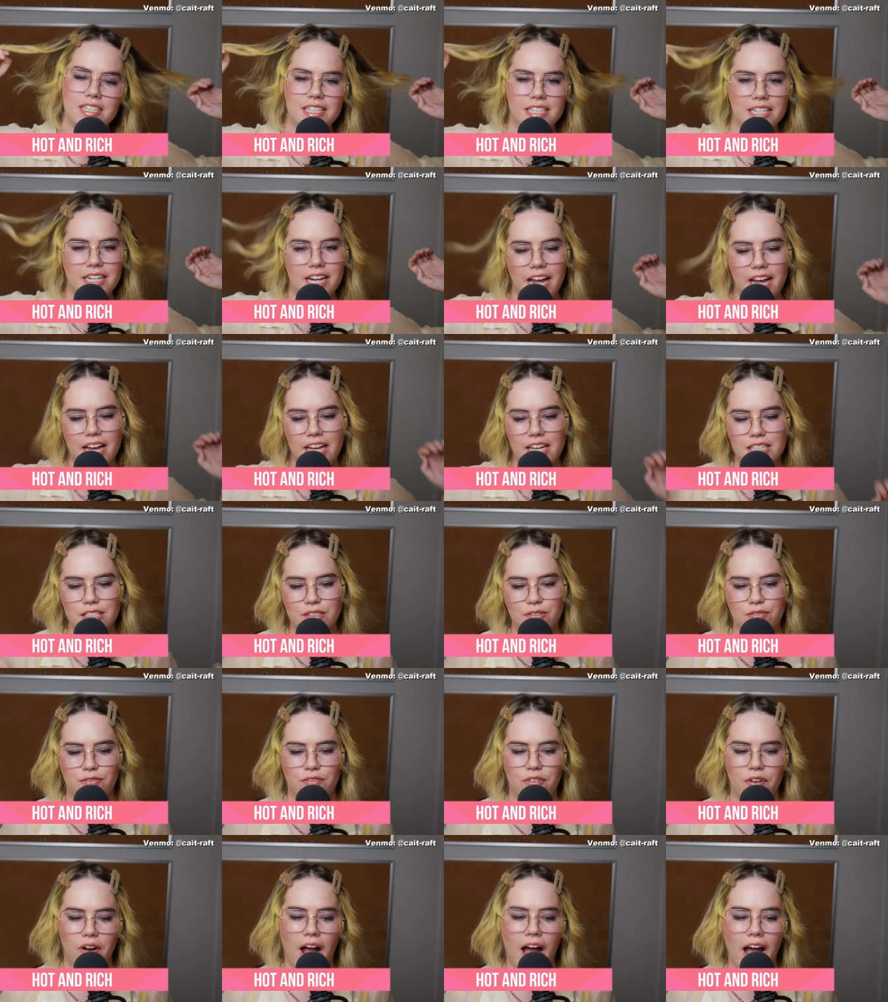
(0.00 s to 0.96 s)
Today is
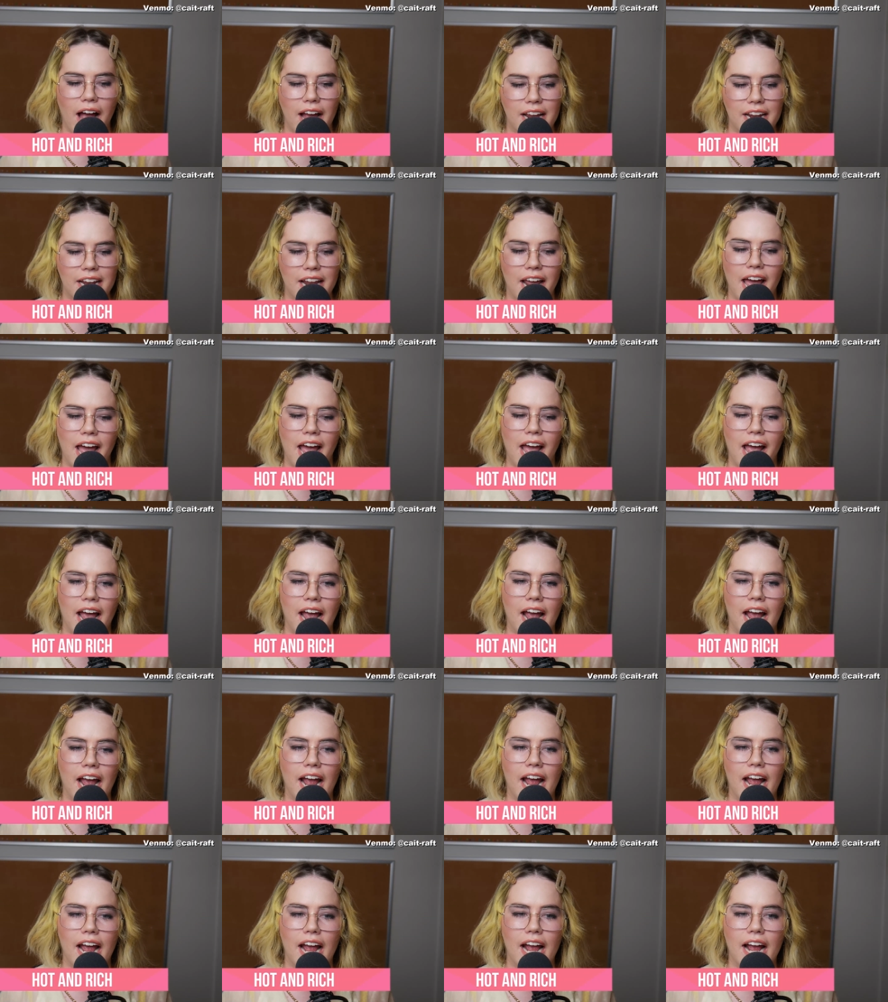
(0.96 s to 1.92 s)

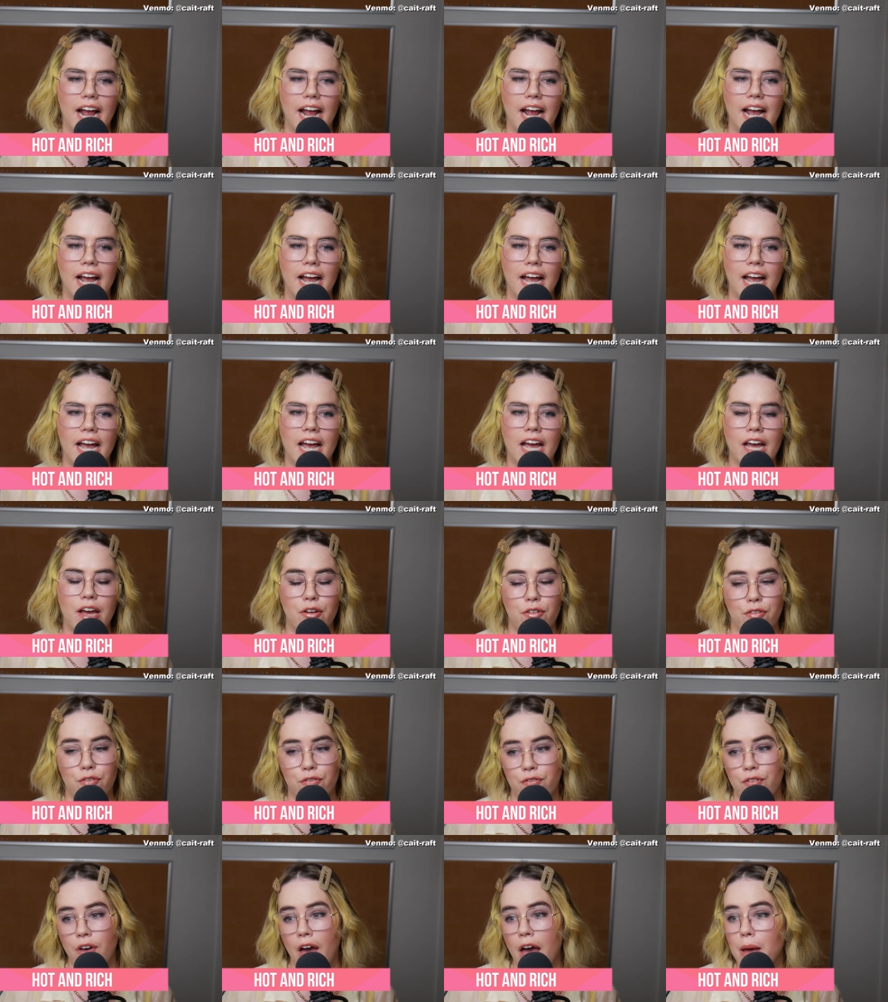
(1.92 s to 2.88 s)
Friday,
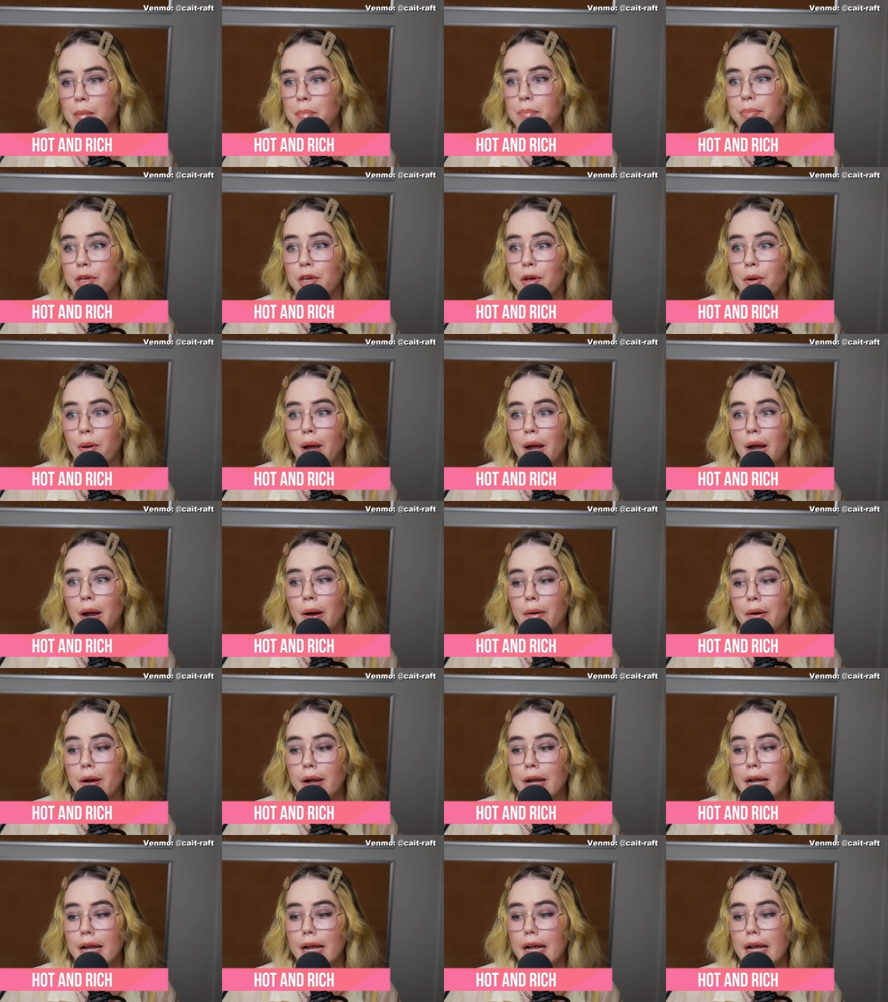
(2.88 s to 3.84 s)

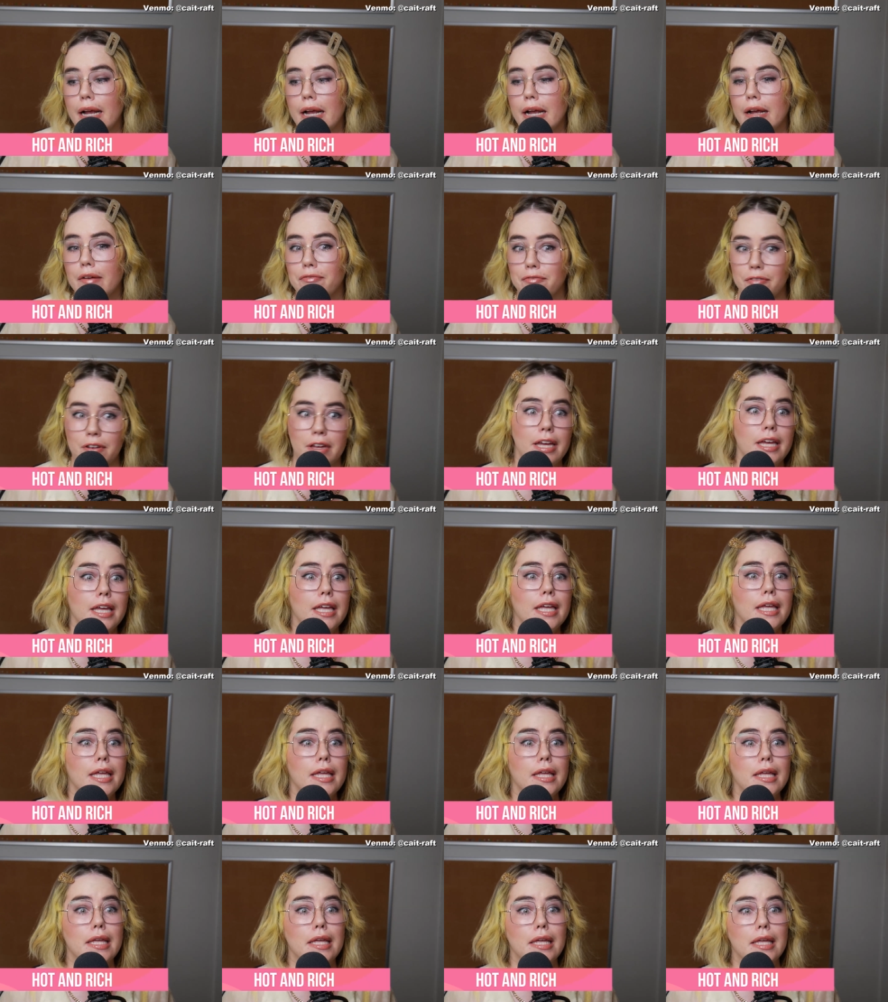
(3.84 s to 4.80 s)
February
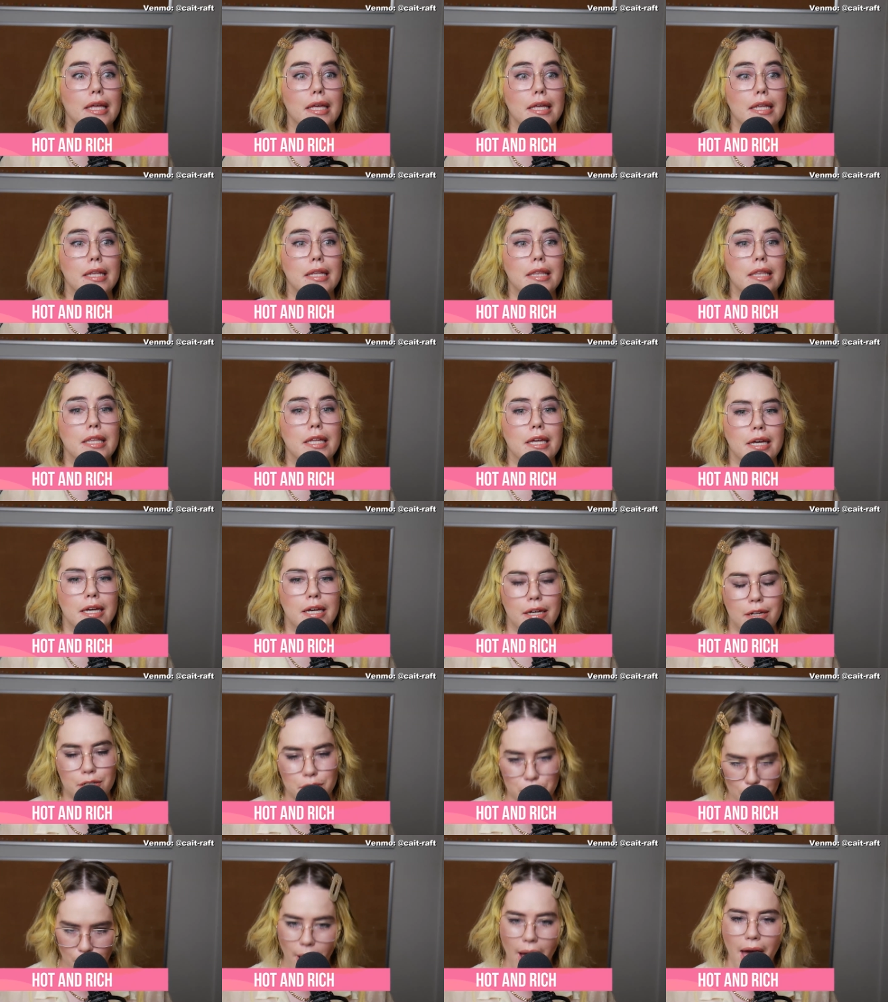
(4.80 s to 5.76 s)
5th,
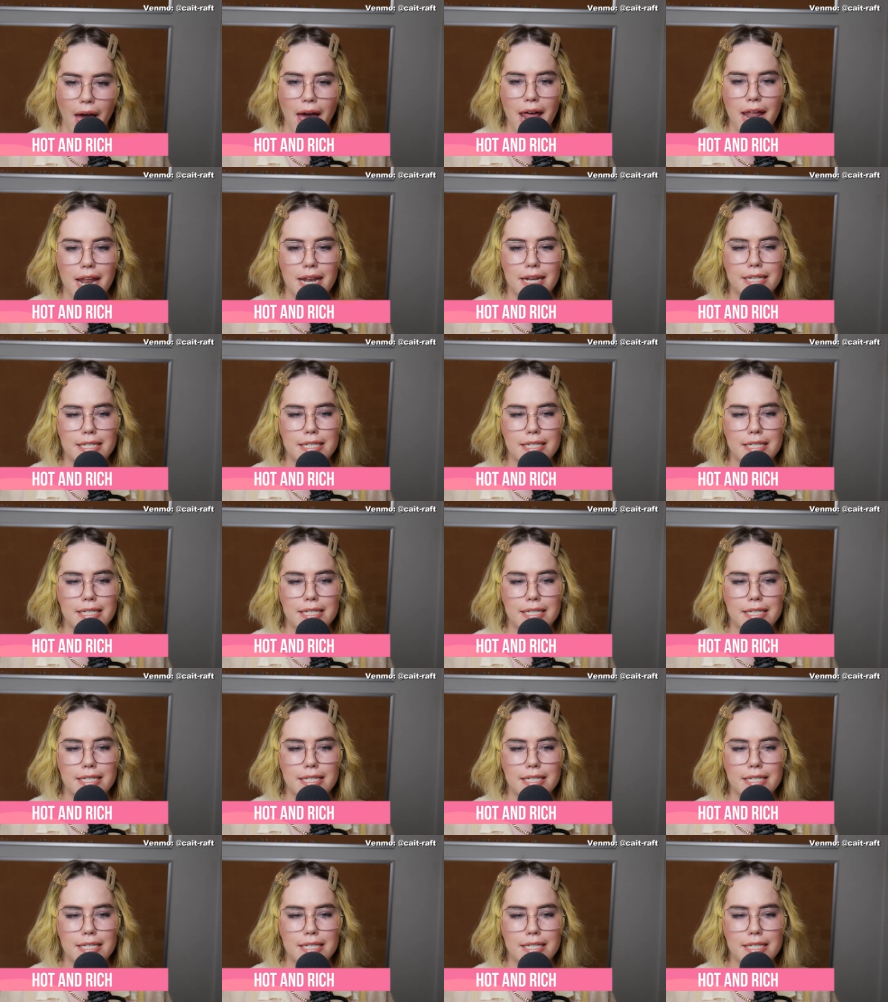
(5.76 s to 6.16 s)
2020.